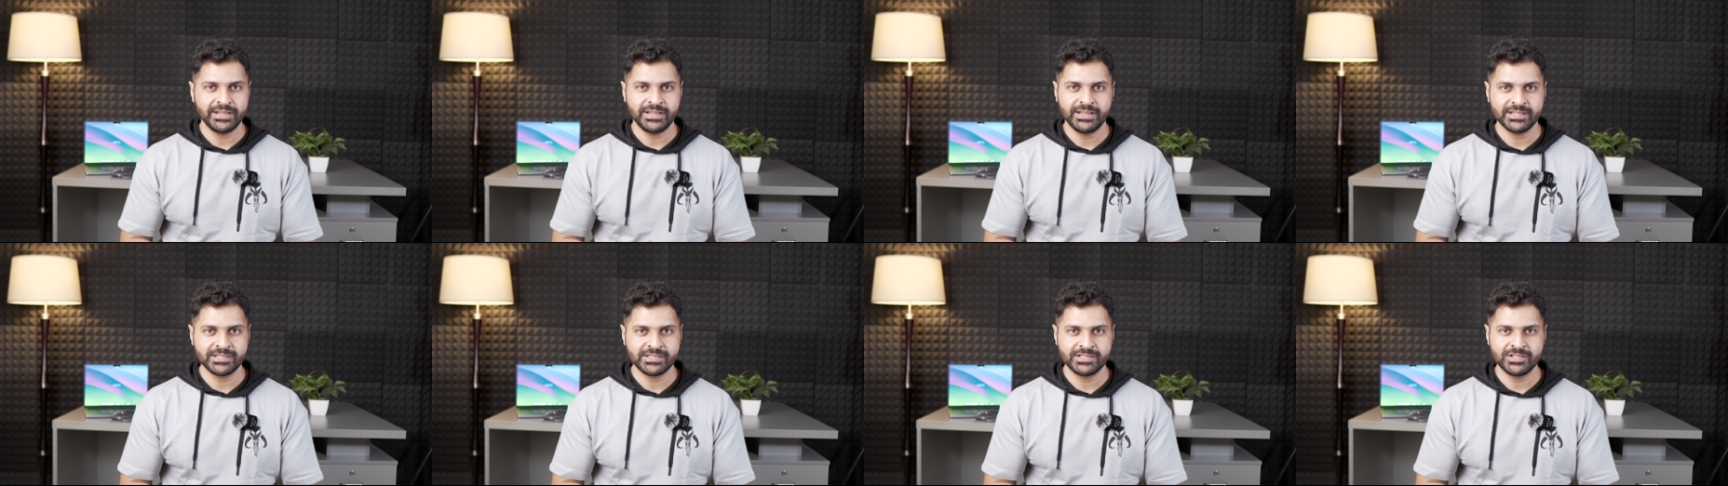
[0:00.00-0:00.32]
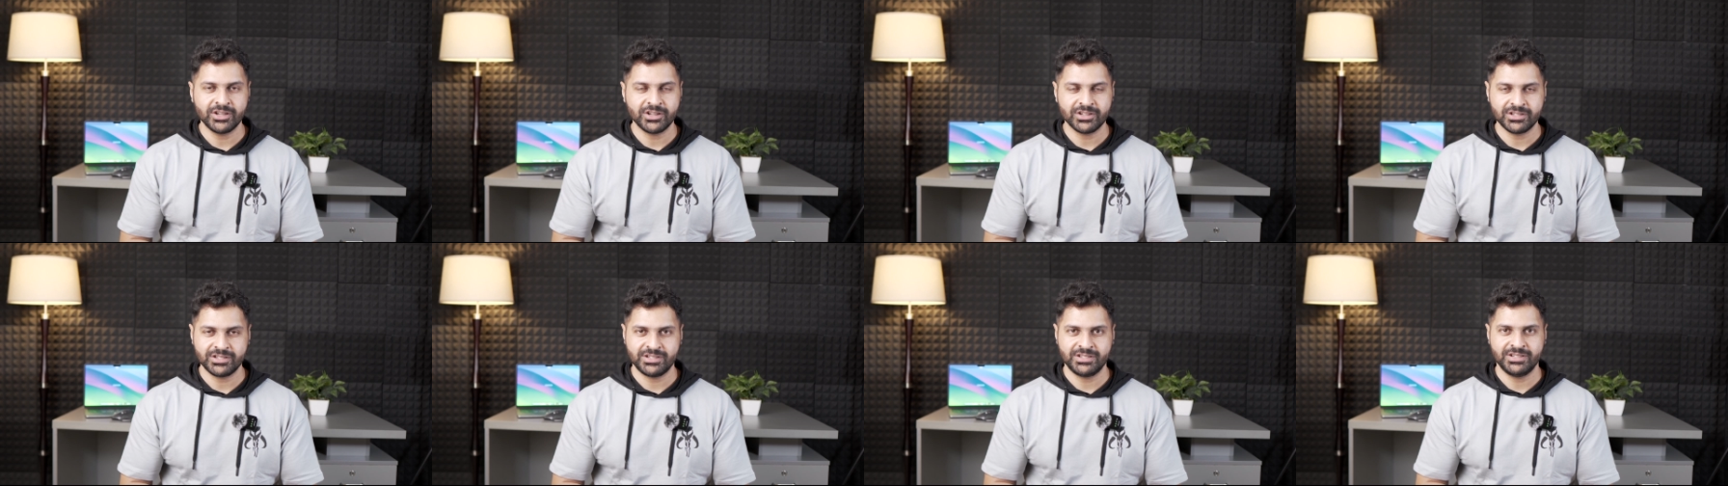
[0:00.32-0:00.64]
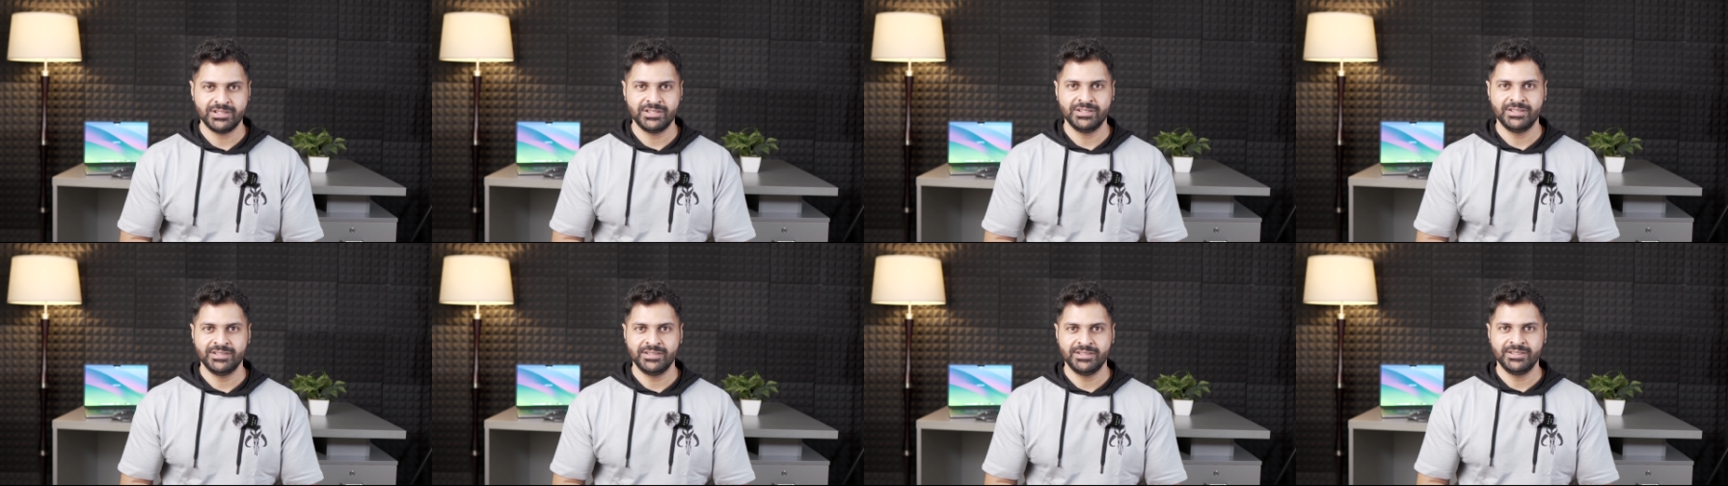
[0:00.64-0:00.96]
it does not.
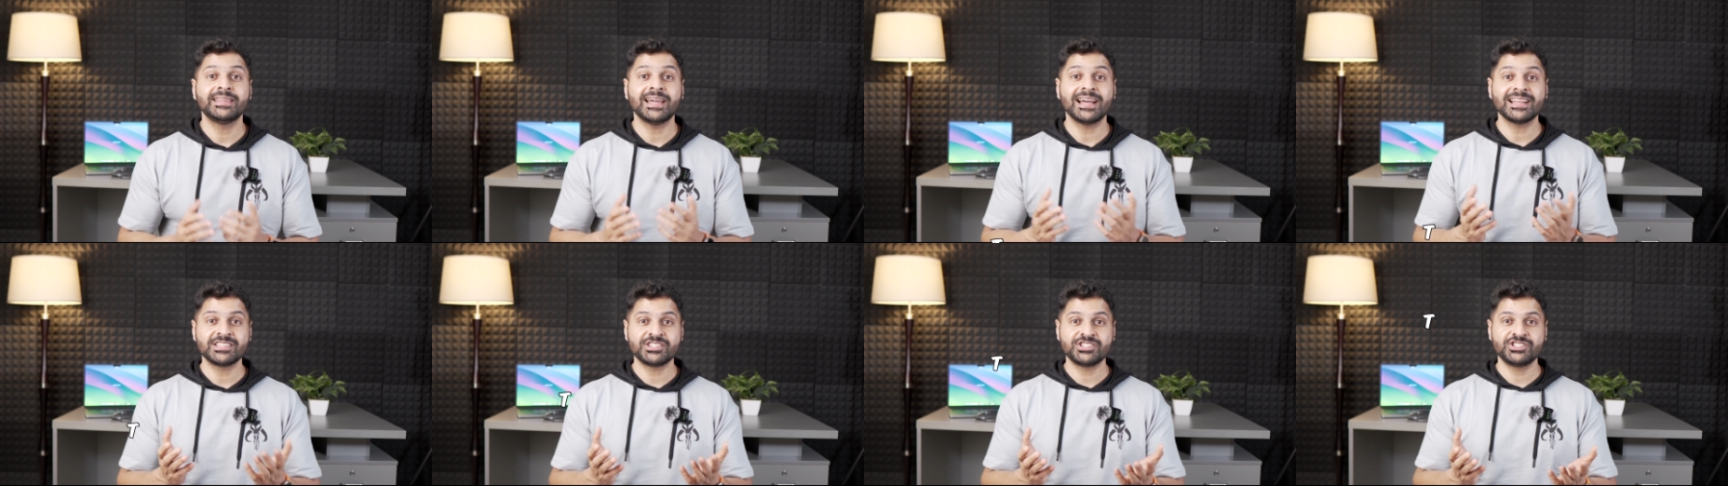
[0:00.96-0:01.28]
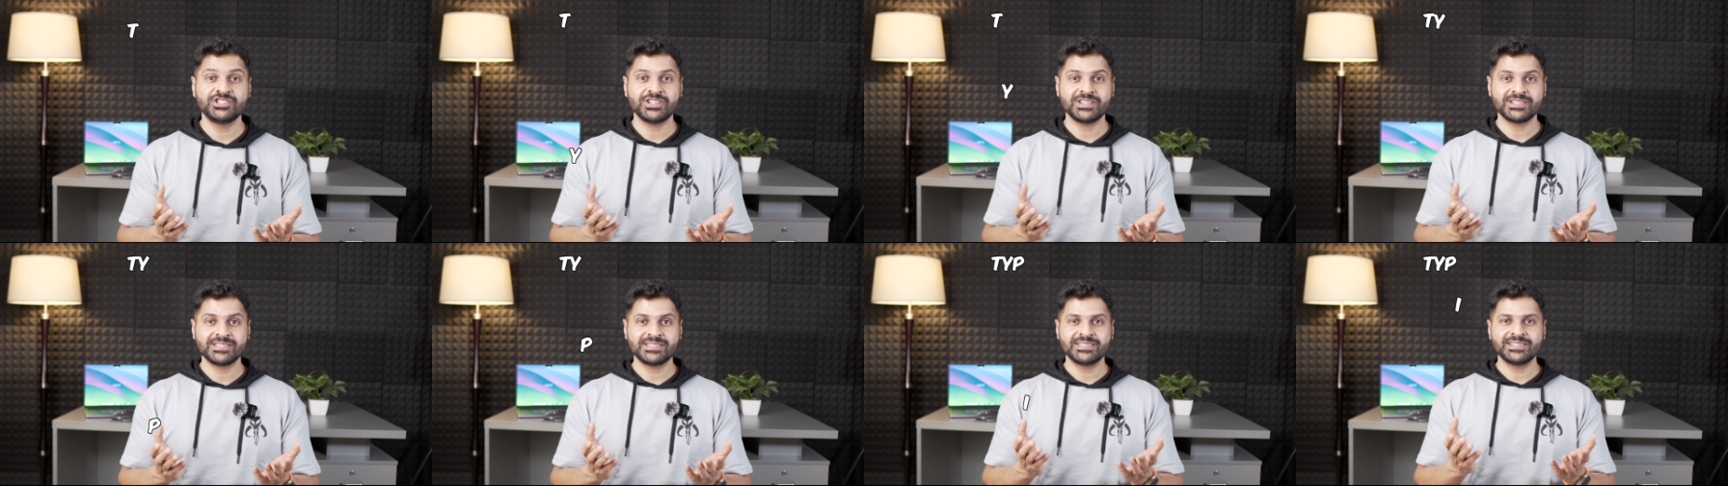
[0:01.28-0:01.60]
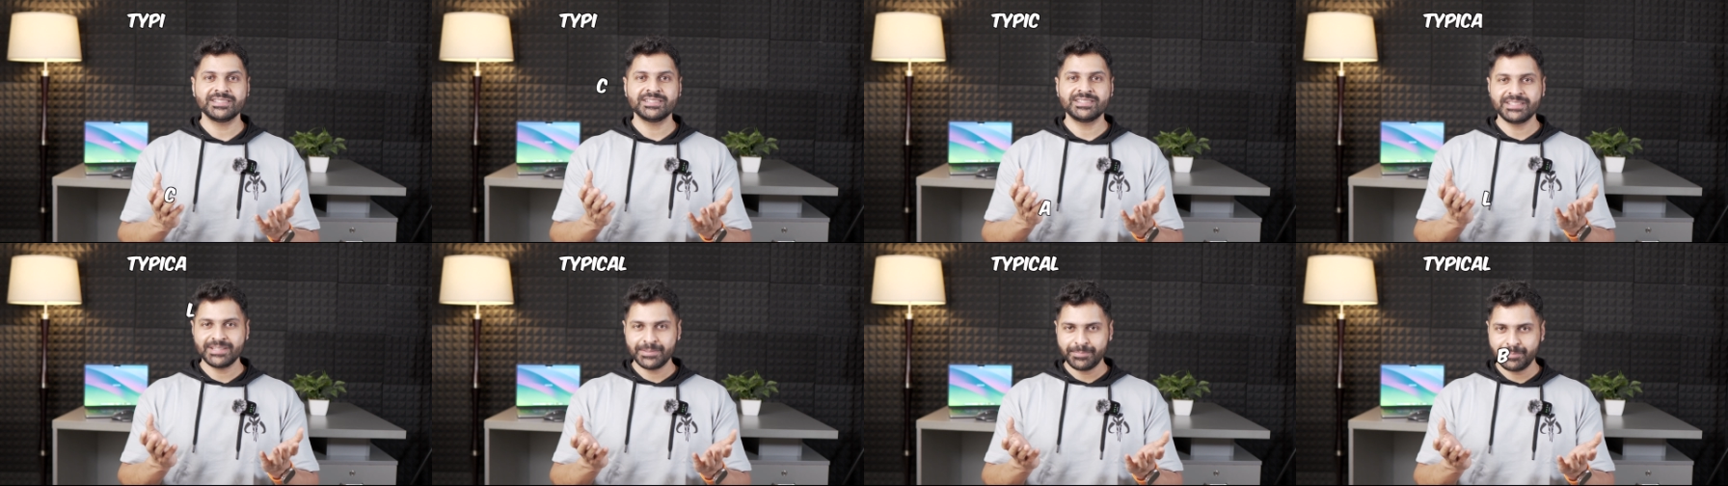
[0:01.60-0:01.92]
That's just
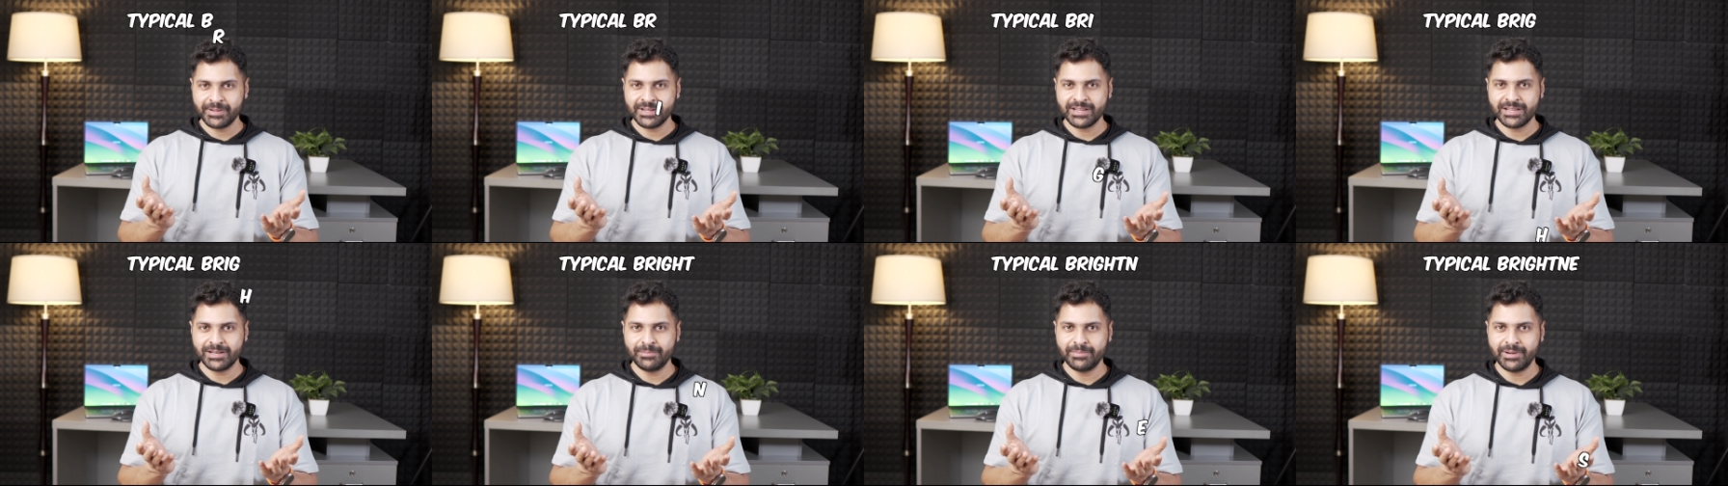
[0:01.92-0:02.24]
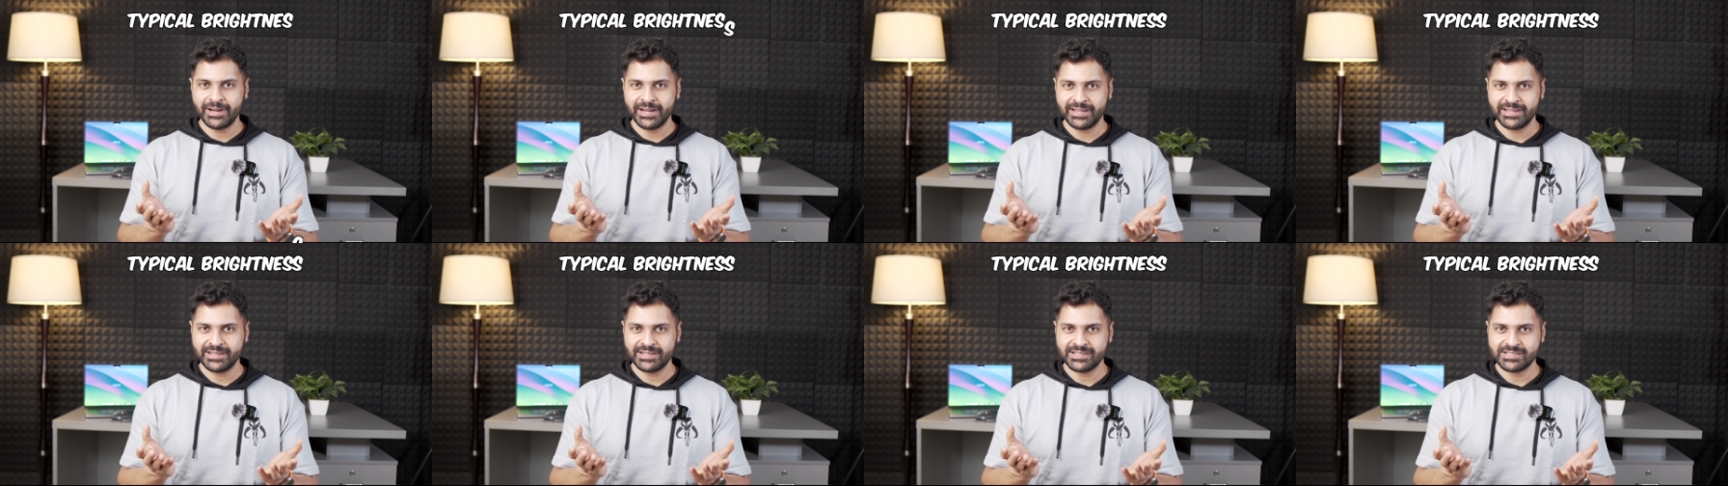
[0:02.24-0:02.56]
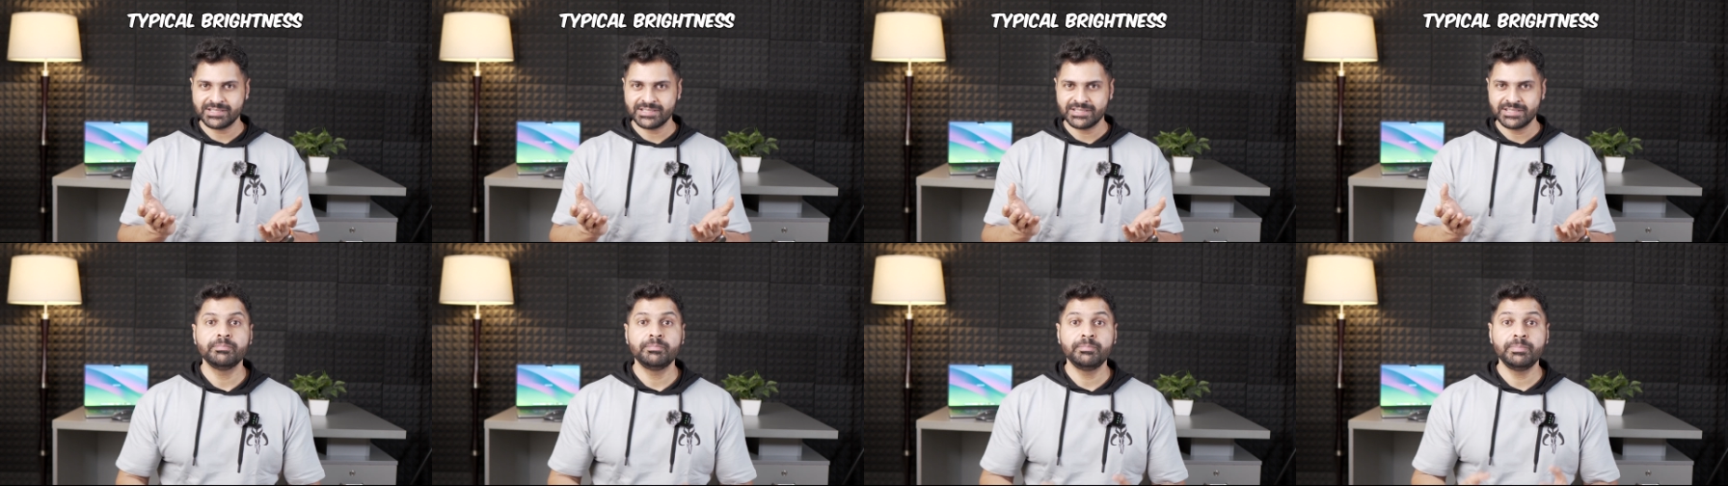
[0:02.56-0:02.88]
the typical
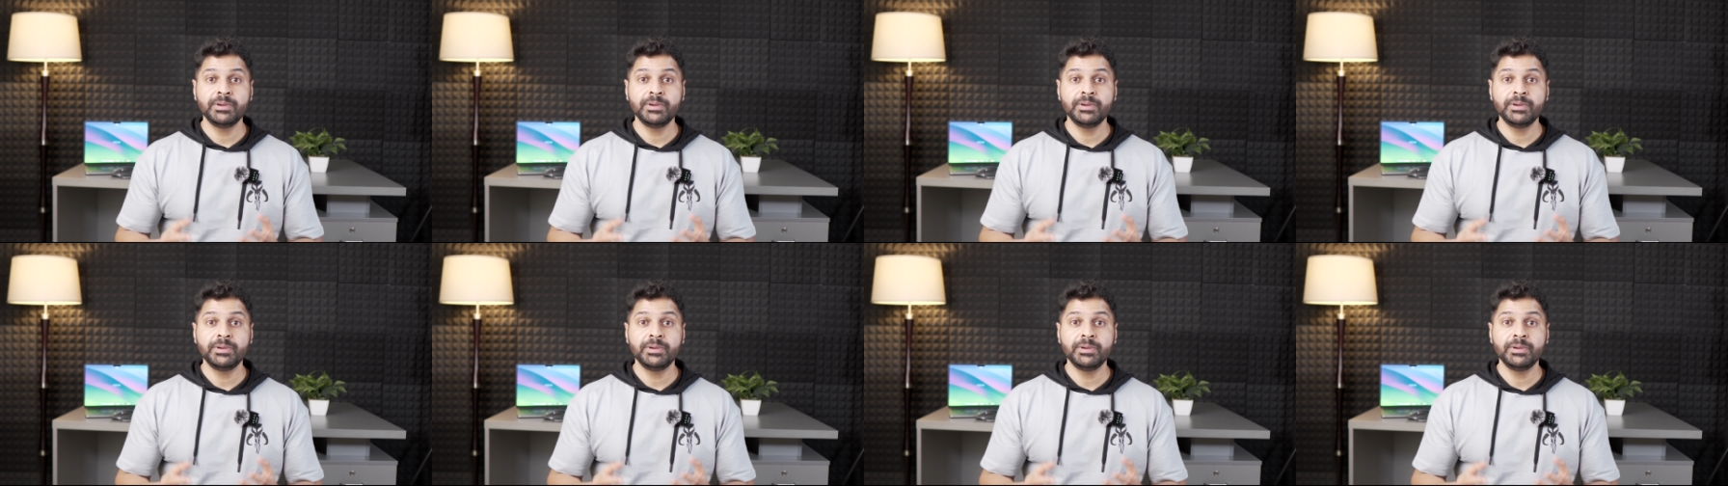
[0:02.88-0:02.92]
brightness.